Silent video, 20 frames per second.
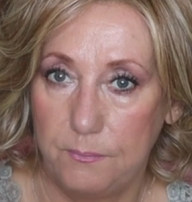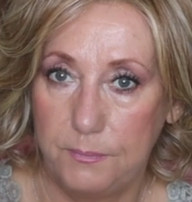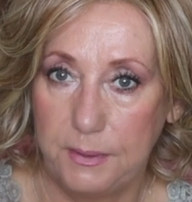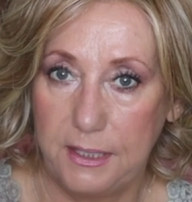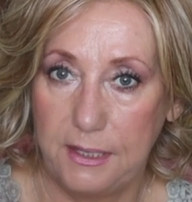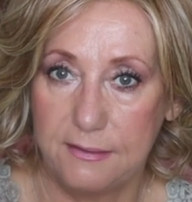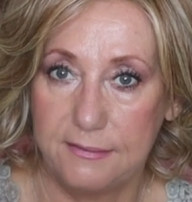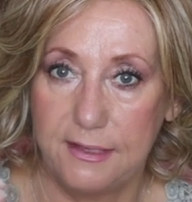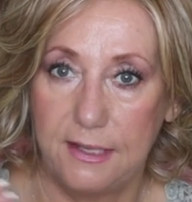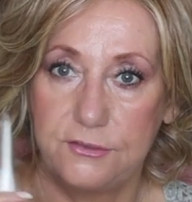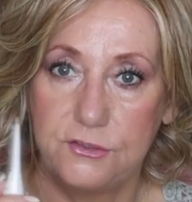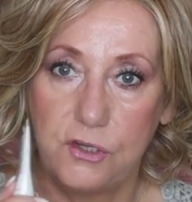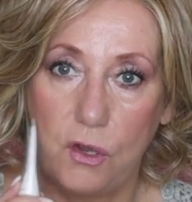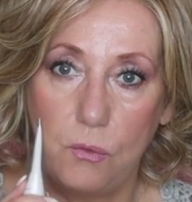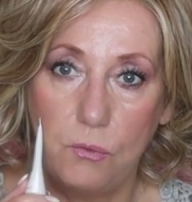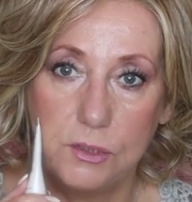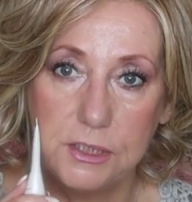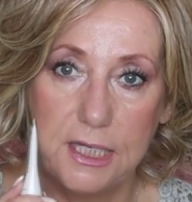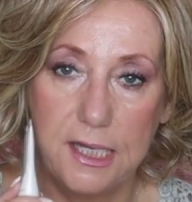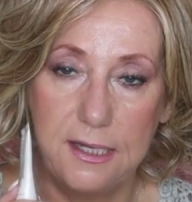Because I
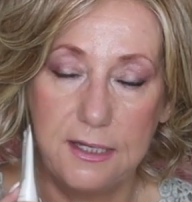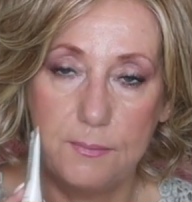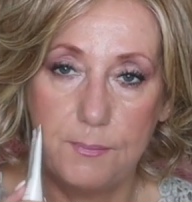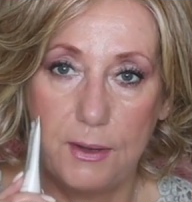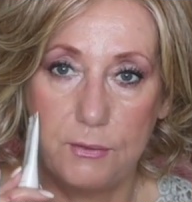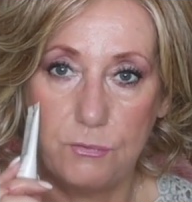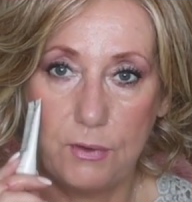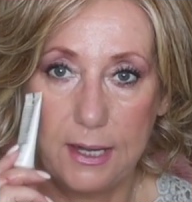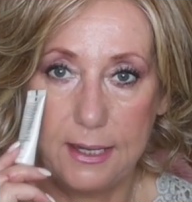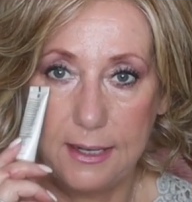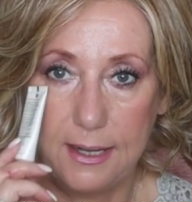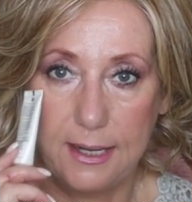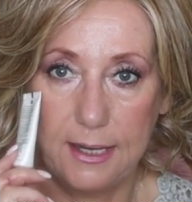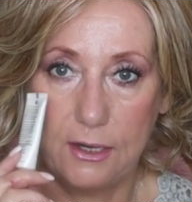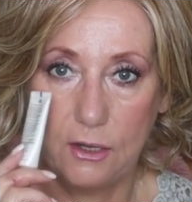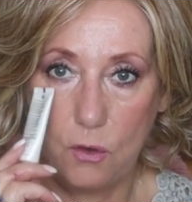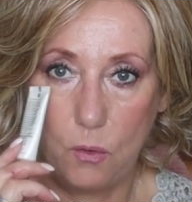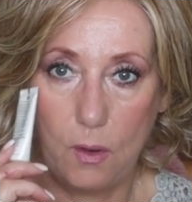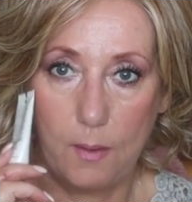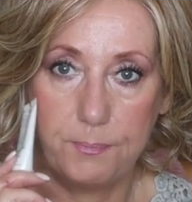don't take my
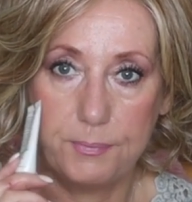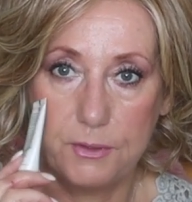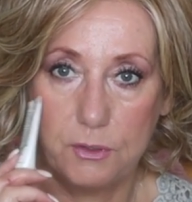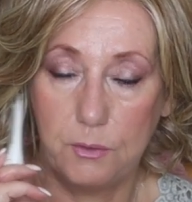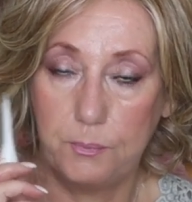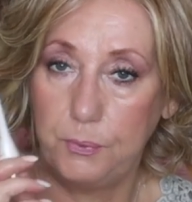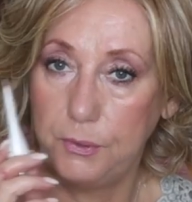Retin-A and go up there,